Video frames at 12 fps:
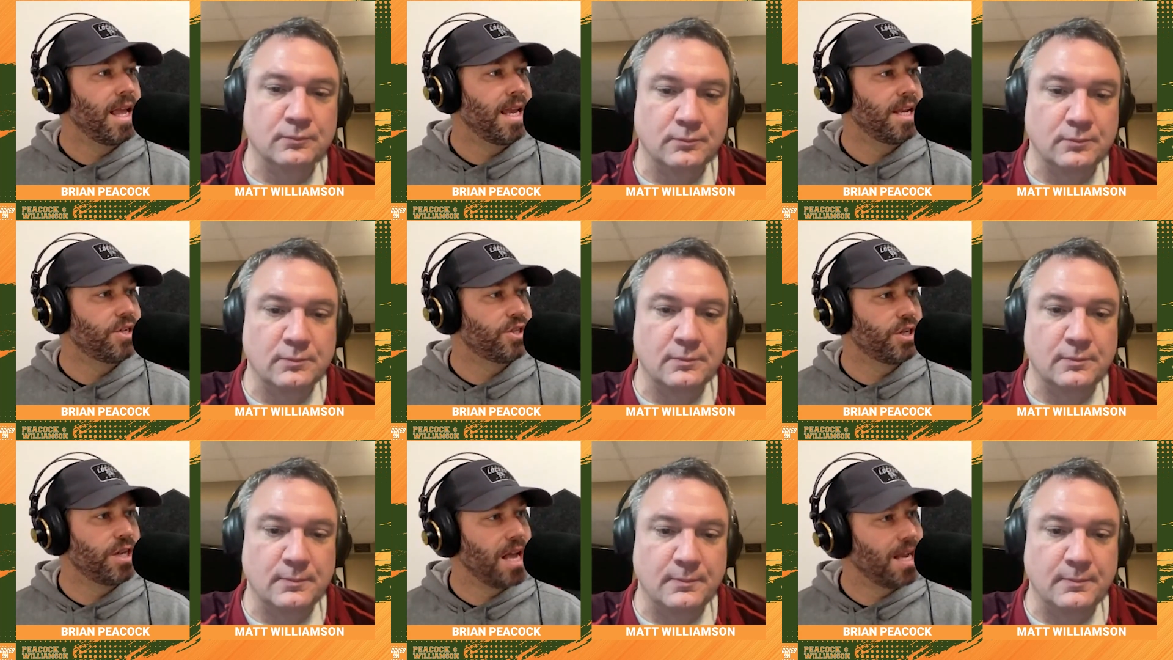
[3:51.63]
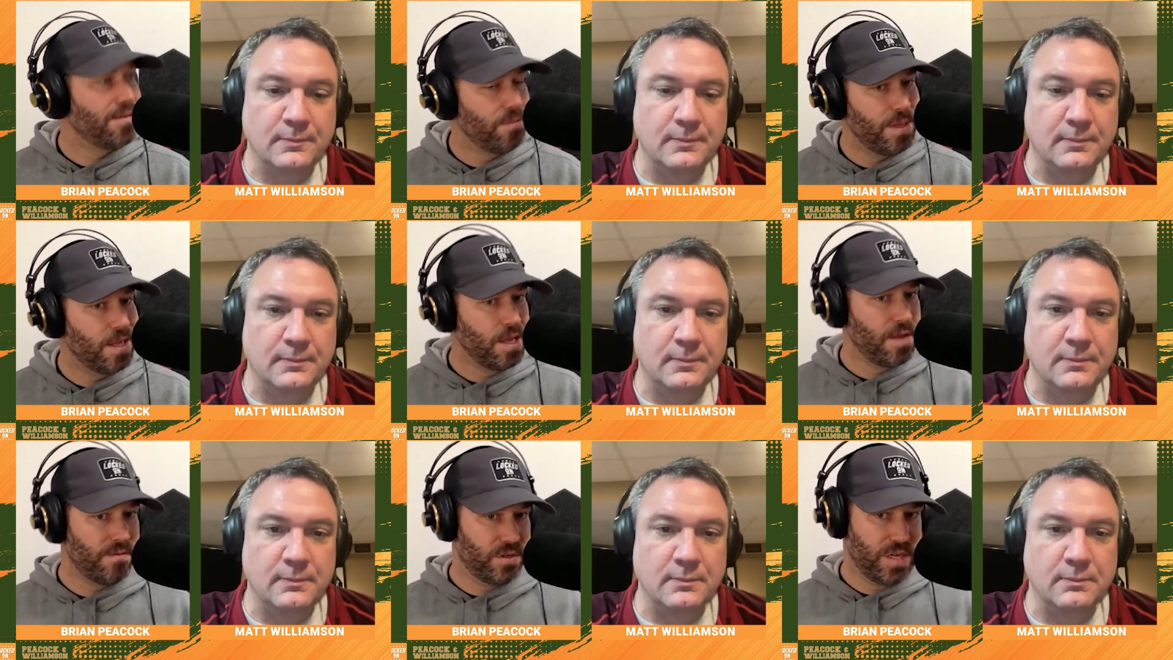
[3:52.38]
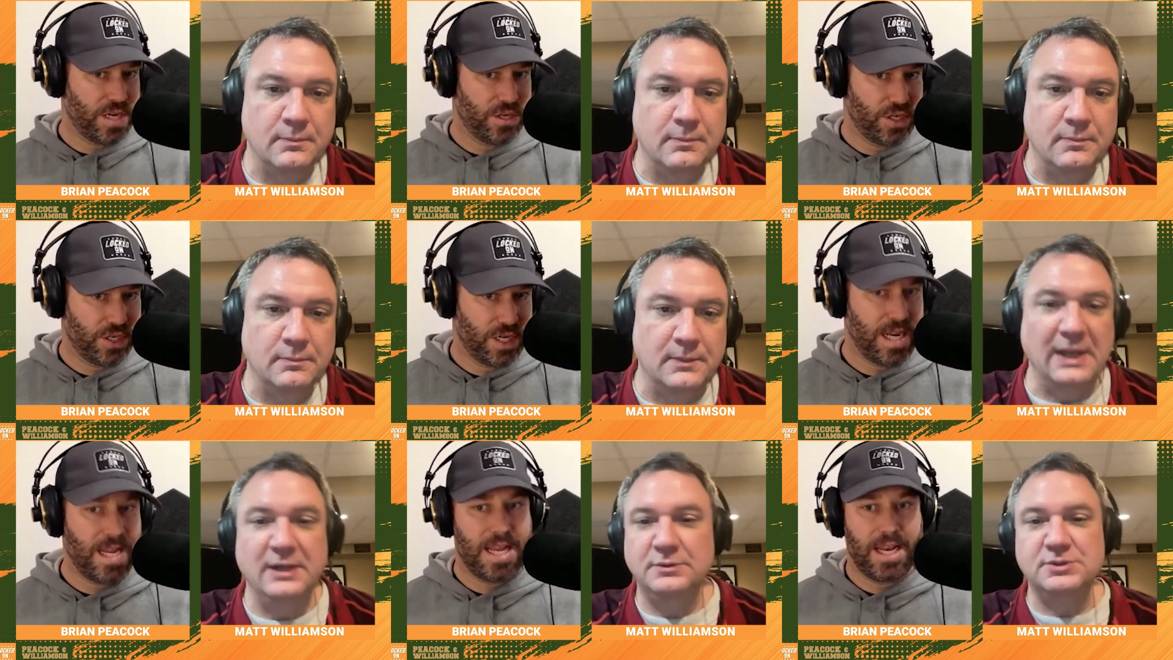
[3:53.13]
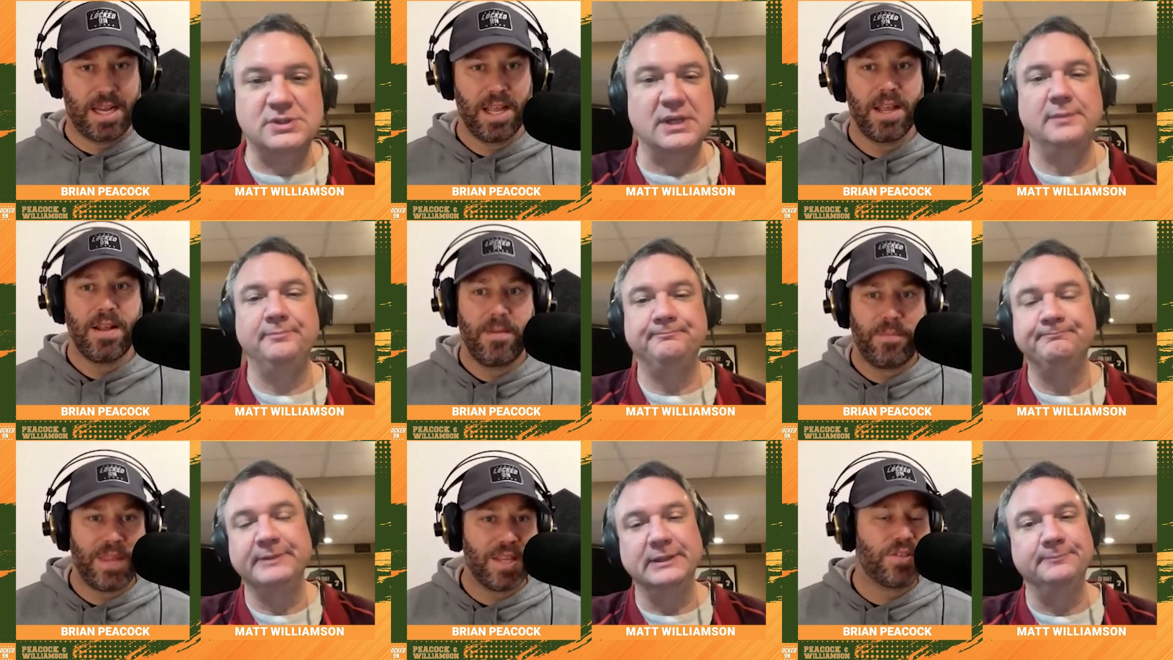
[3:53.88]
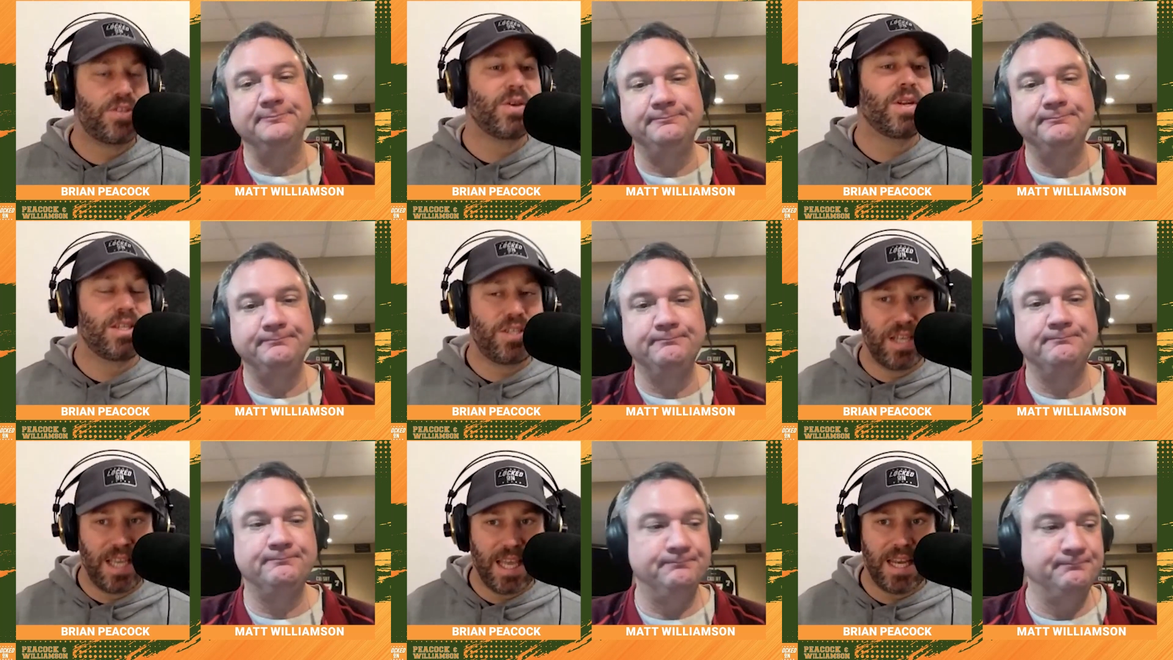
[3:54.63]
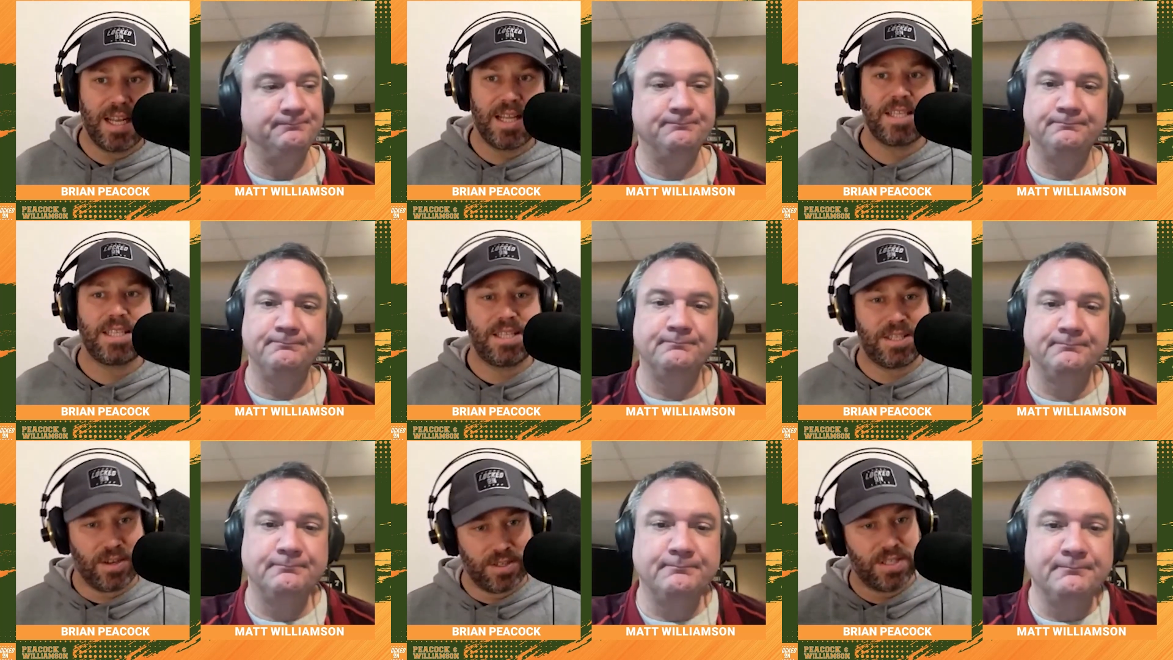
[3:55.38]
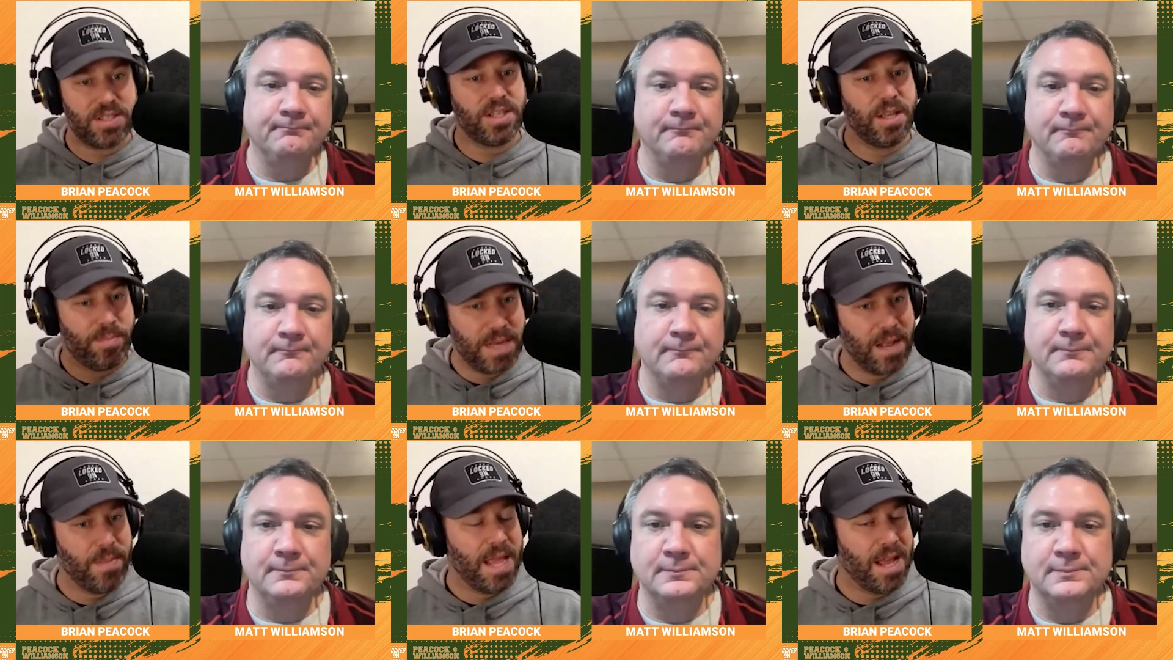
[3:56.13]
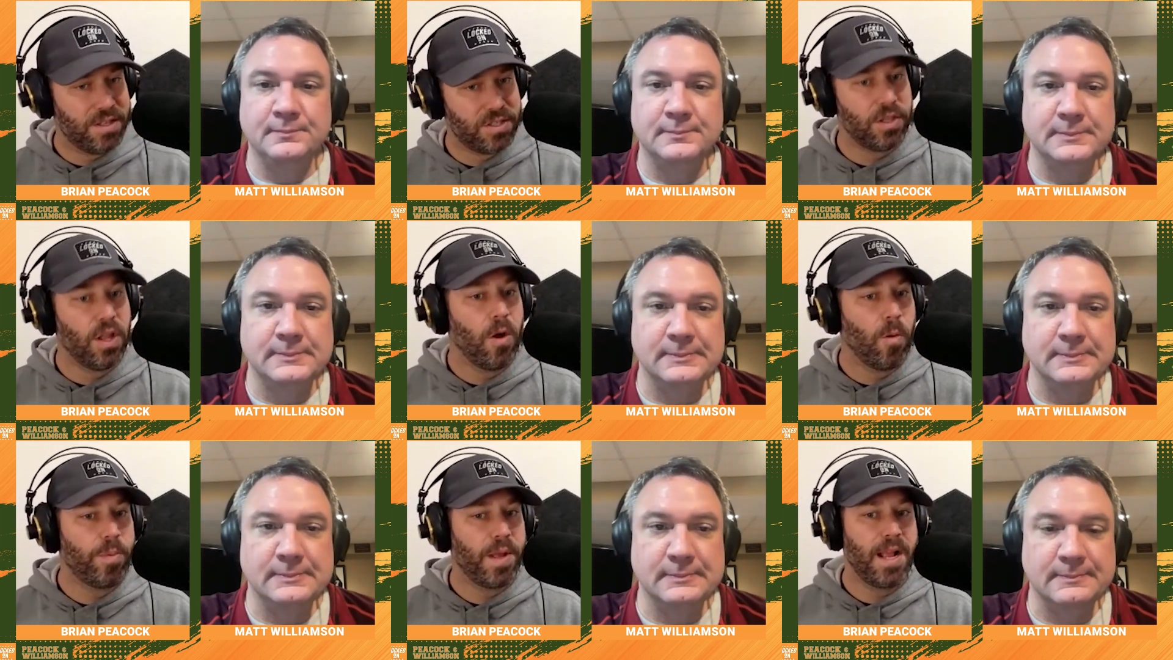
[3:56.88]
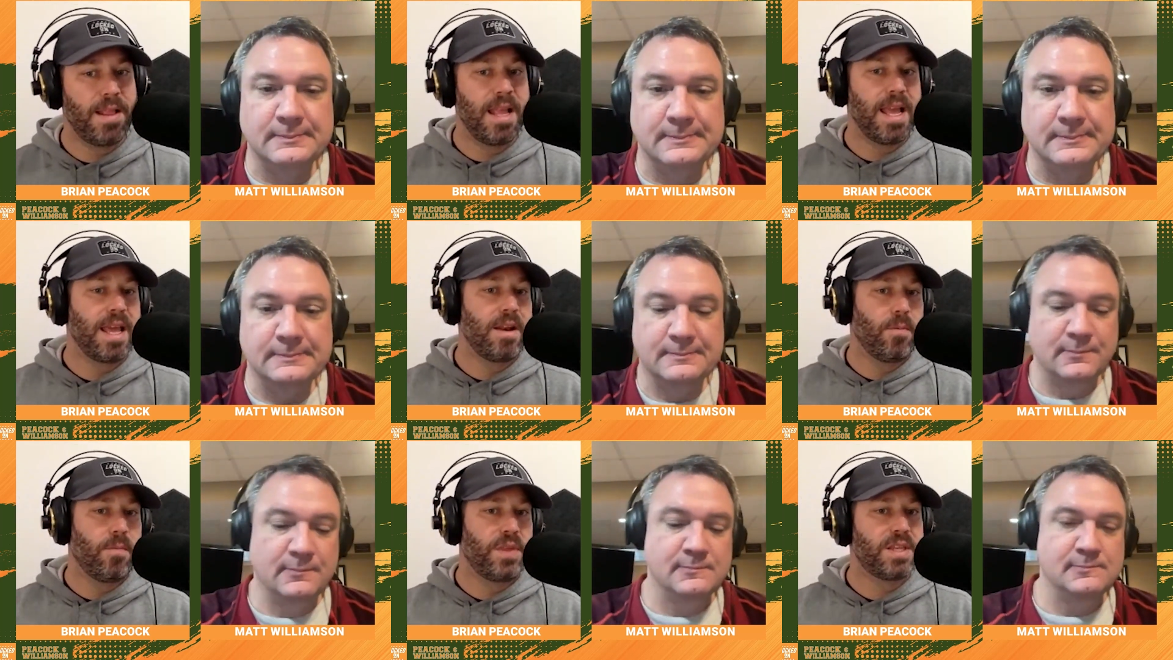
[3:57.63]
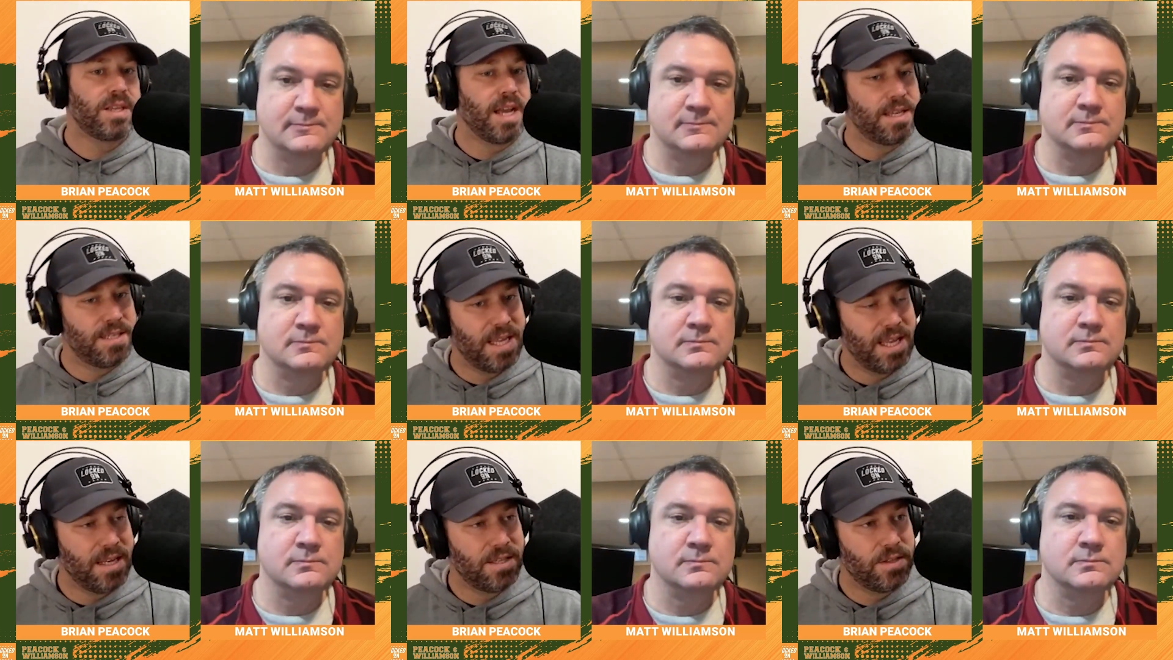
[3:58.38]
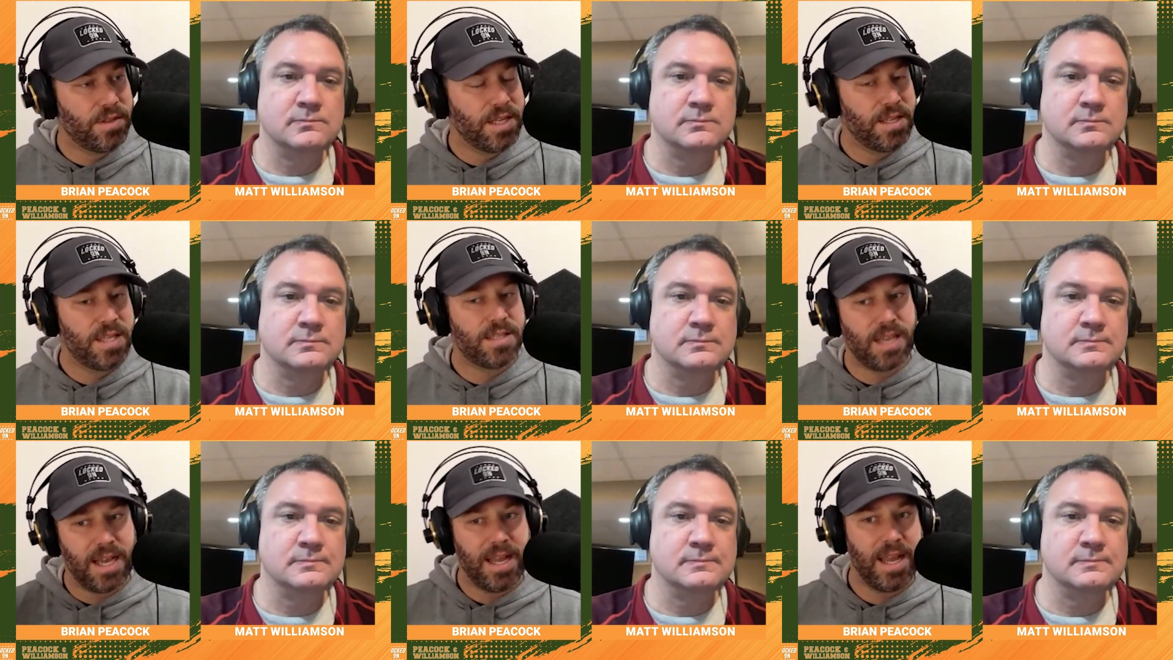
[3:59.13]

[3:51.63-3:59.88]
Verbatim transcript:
Speaker 1: and it should not even be a conversation. I hear what you're saying. Yeah. As soon as you get you start to slip down that slope, and then this guy's in, so then this guy